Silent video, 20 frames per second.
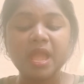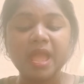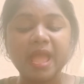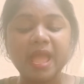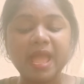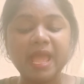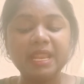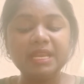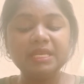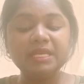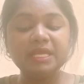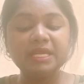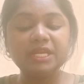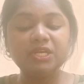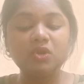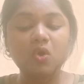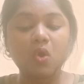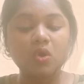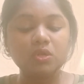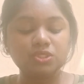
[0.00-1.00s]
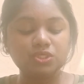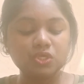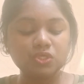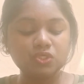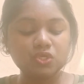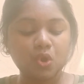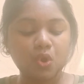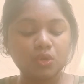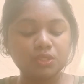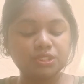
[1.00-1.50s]
And it also
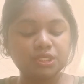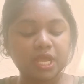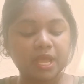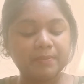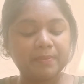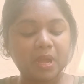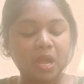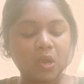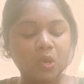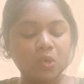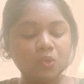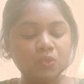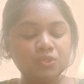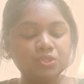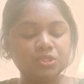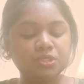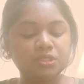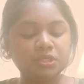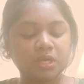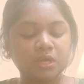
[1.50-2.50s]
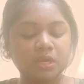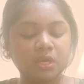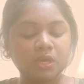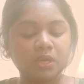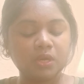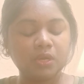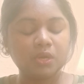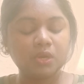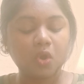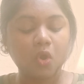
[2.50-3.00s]
talks about
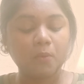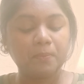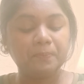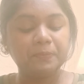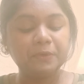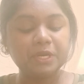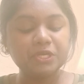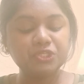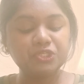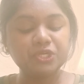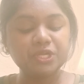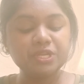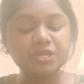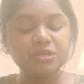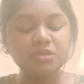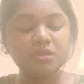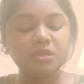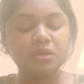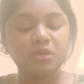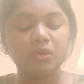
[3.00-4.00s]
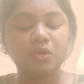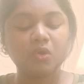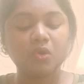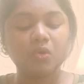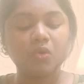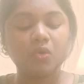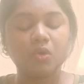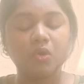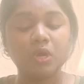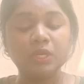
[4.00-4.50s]
oppression or
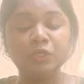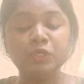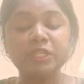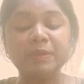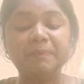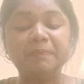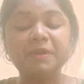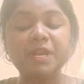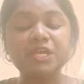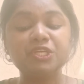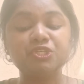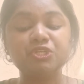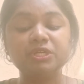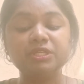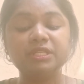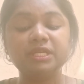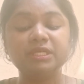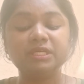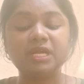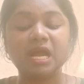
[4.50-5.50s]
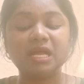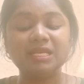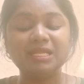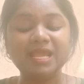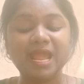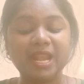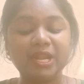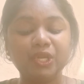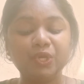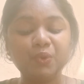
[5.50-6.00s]
the pressure that
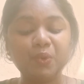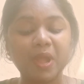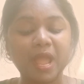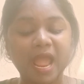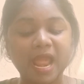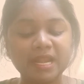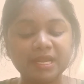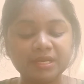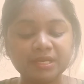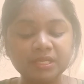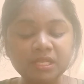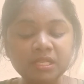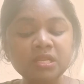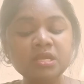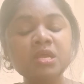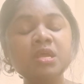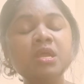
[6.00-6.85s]
Kali had to handle.